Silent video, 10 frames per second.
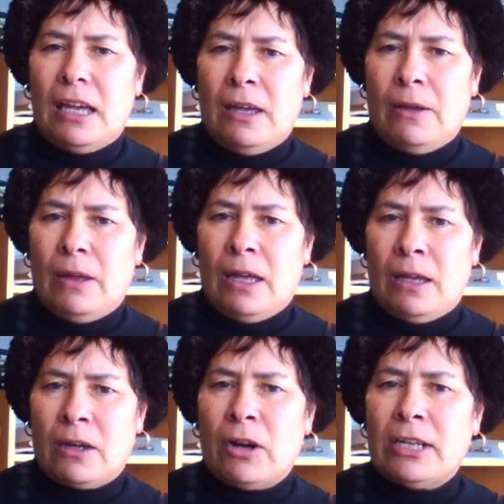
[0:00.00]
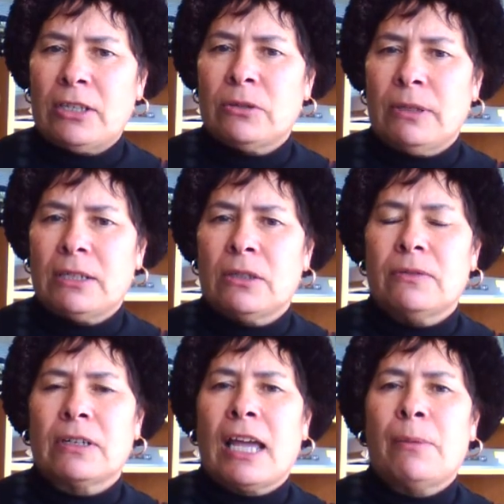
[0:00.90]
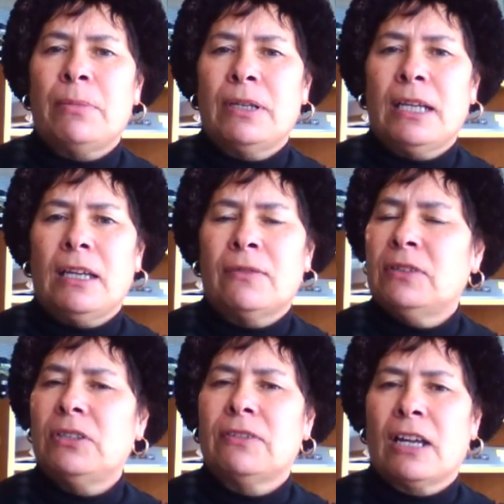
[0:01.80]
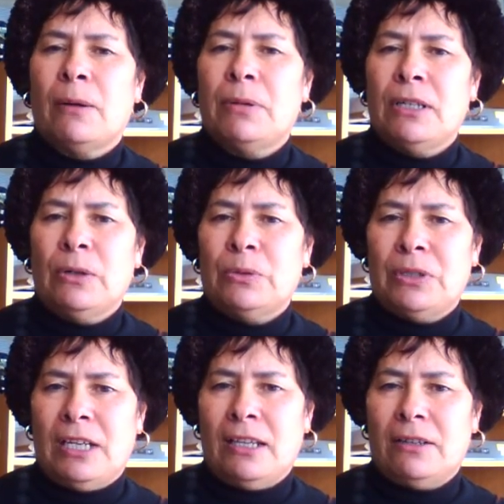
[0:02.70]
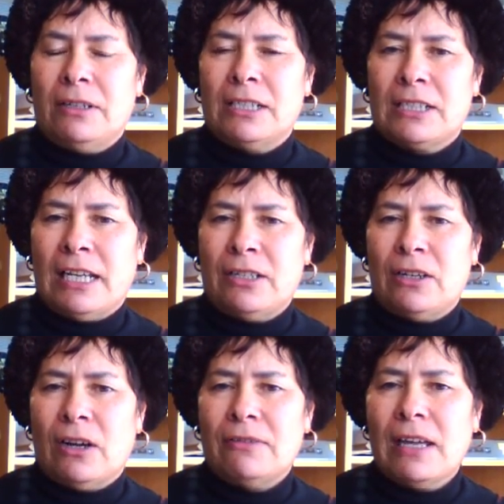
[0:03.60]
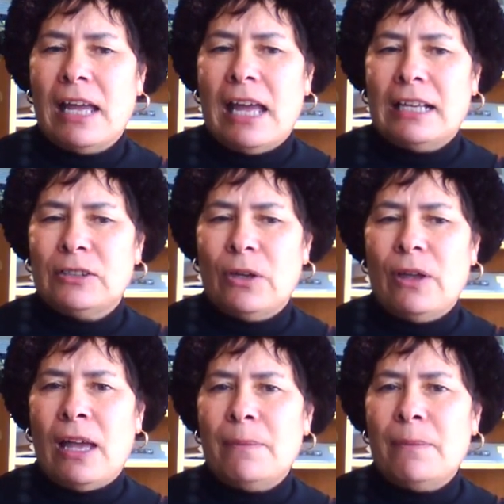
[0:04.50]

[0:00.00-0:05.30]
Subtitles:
a great director of a company, of a different company altogether in his later life. So